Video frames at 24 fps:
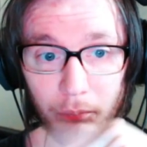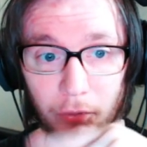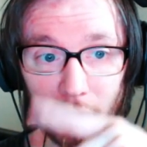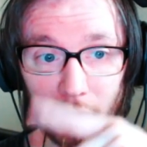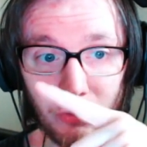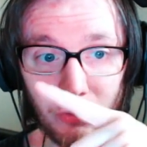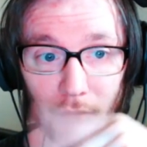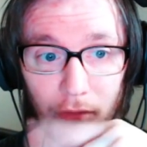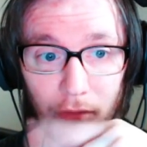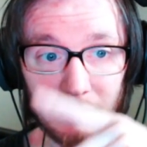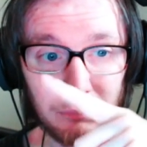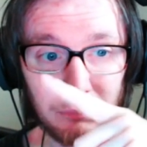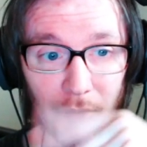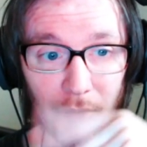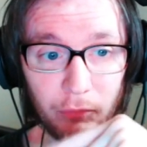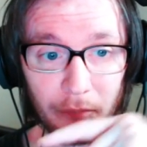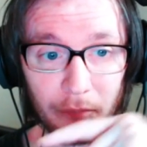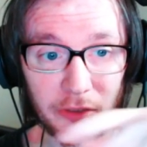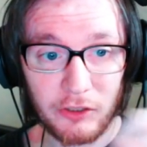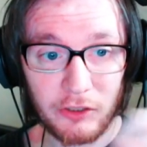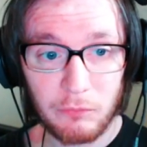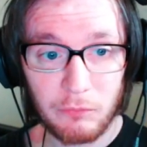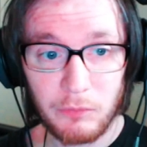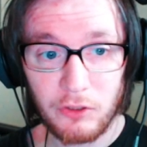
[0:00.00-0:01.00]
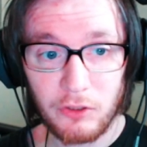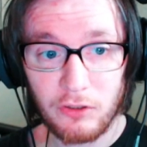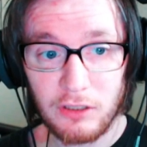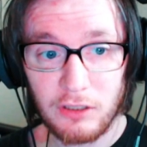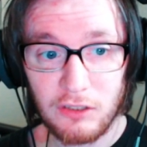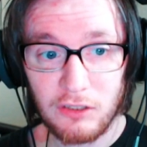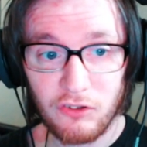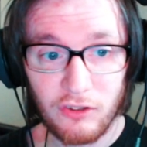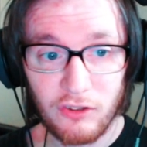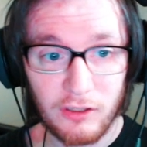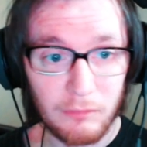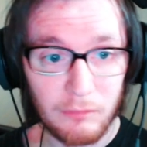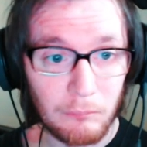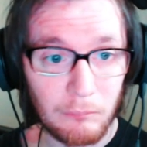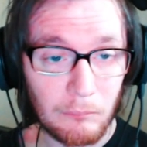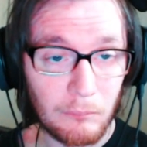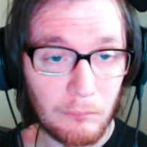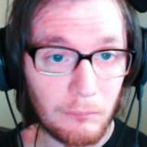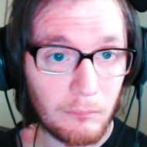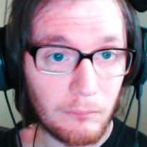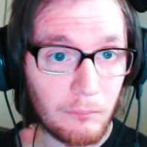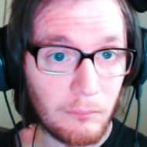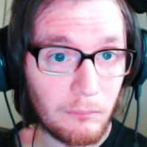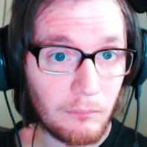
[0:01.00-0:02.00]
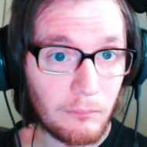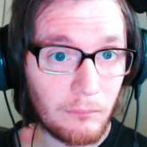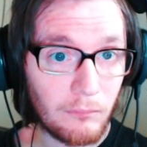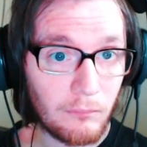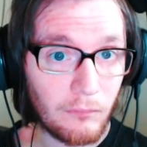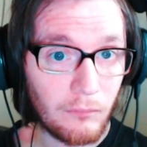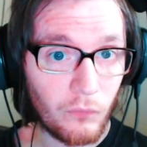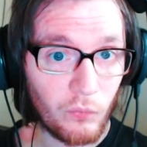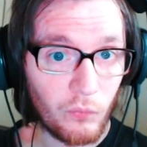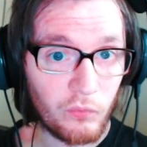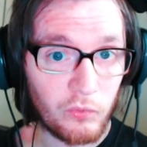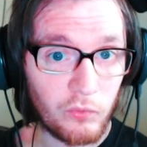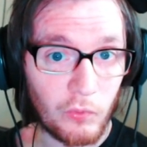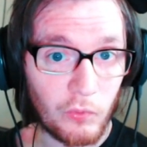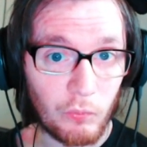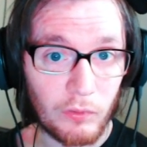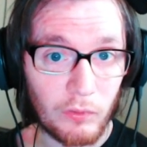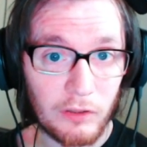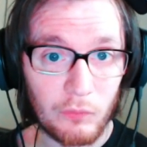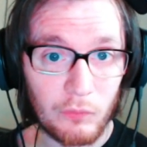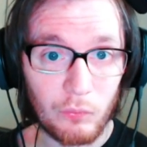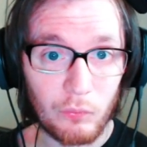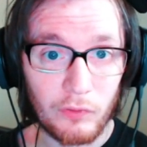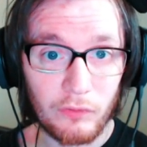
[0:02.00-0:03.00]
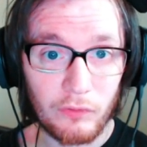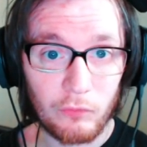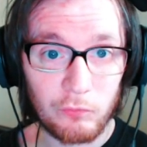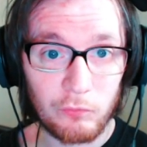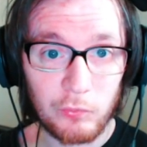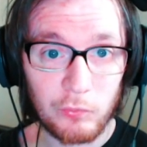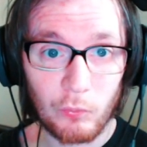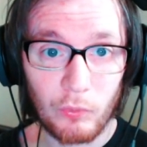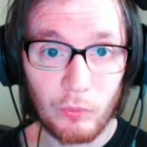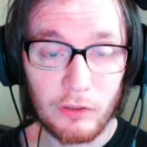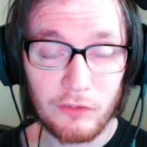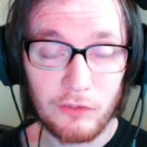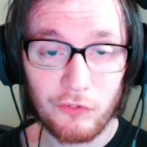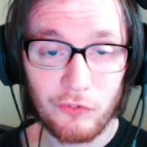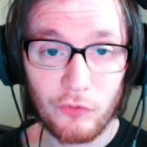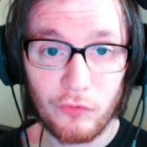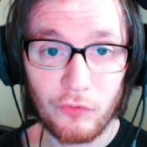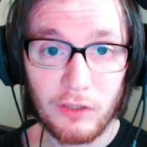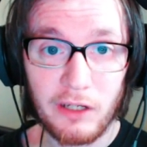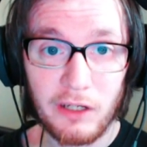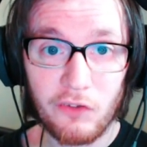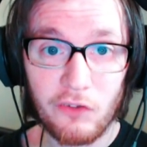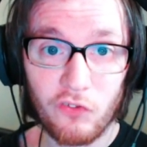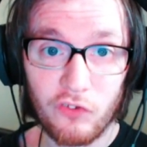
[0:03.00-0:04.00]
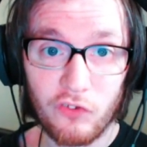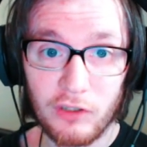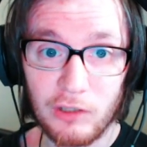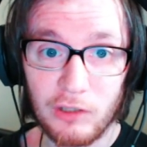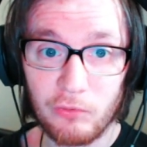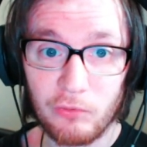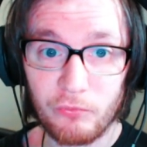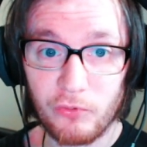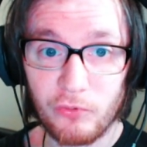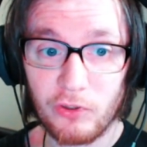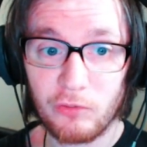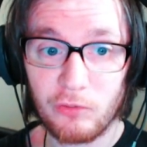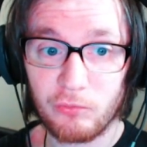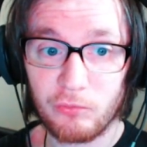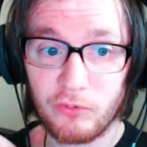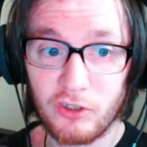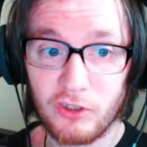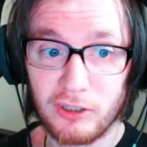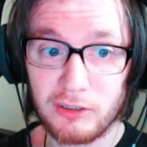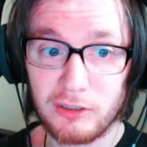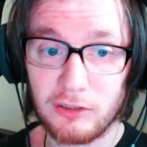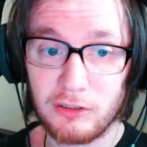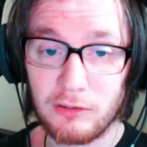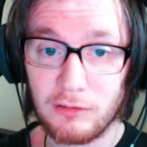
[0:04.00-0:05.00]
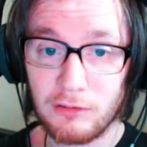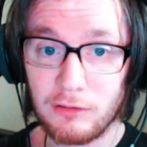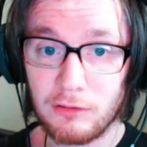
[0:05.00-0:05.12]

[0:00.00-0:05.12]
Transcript: poll up on my community tab for what I do next after I'm done